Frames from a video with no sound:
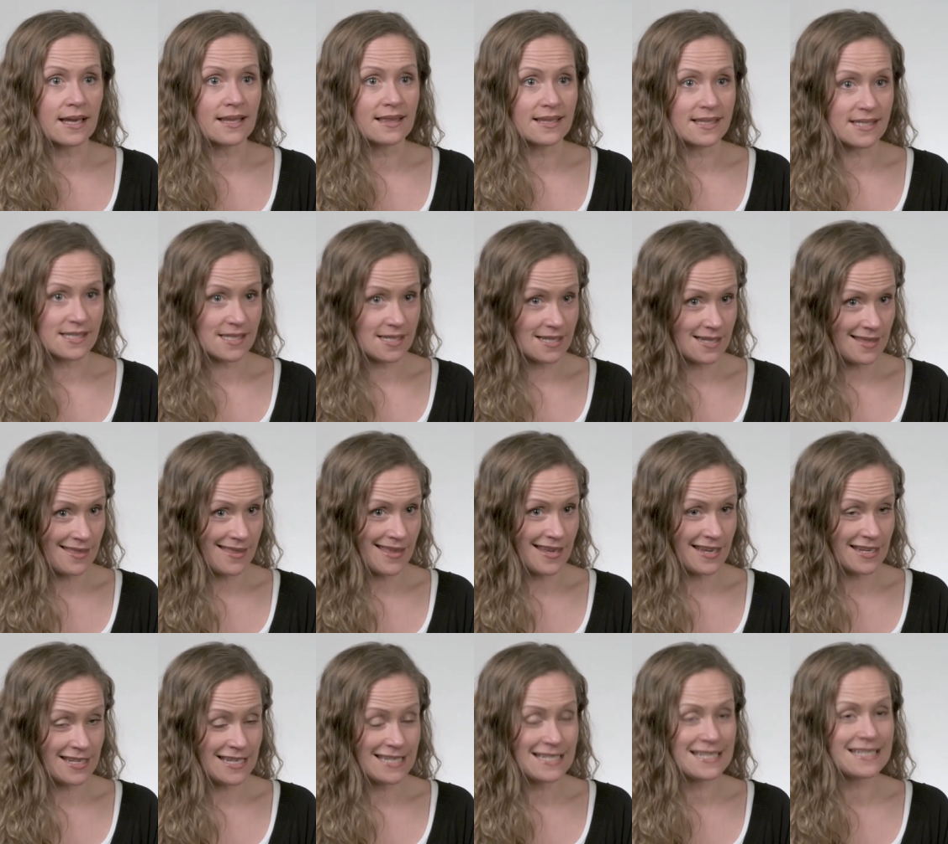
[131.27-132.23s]
listed in the
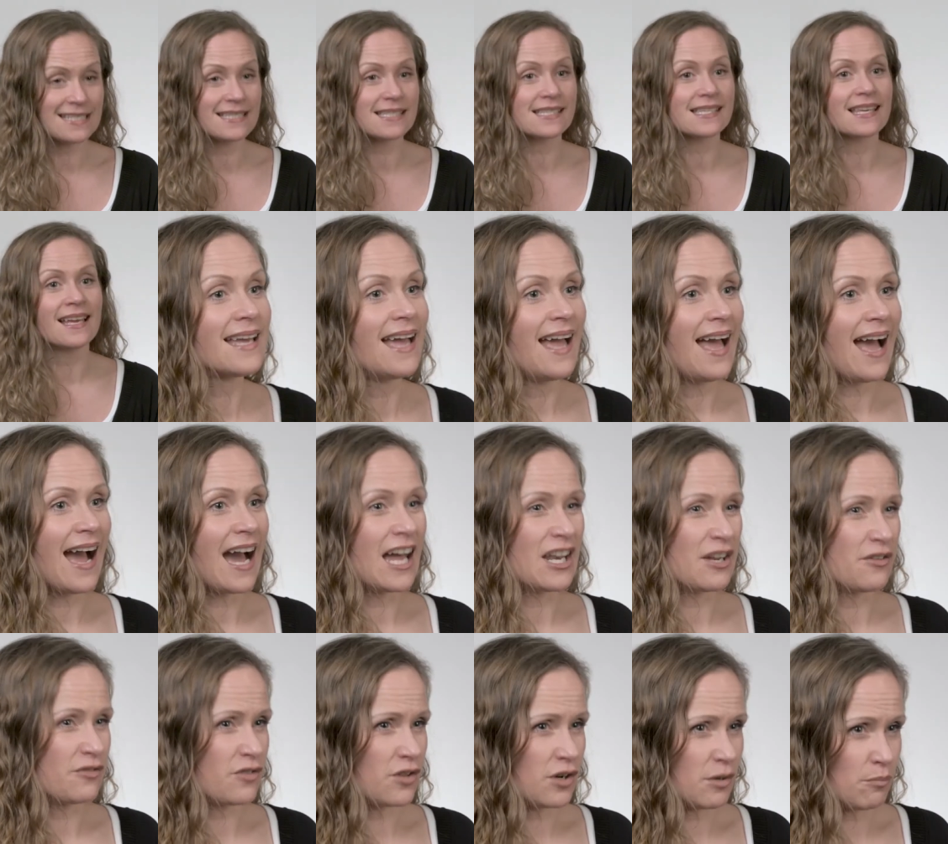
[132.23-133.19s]
ingredients, and
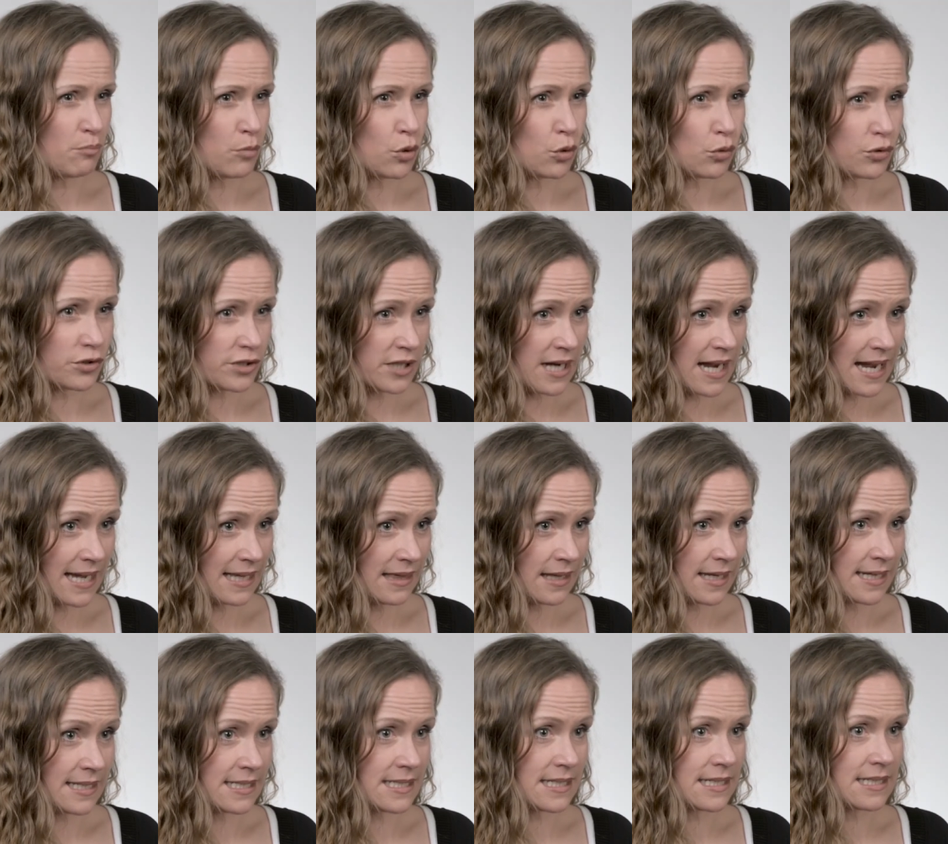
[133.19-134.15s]
if they're in bold or
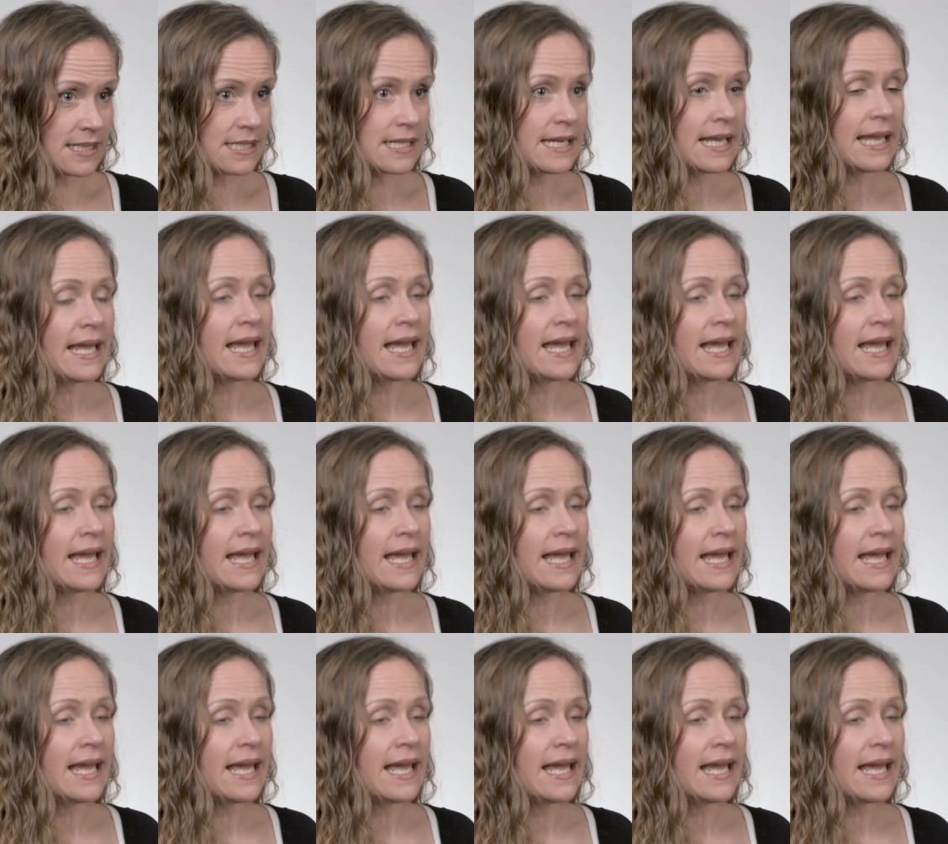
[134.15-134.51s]
highlighted.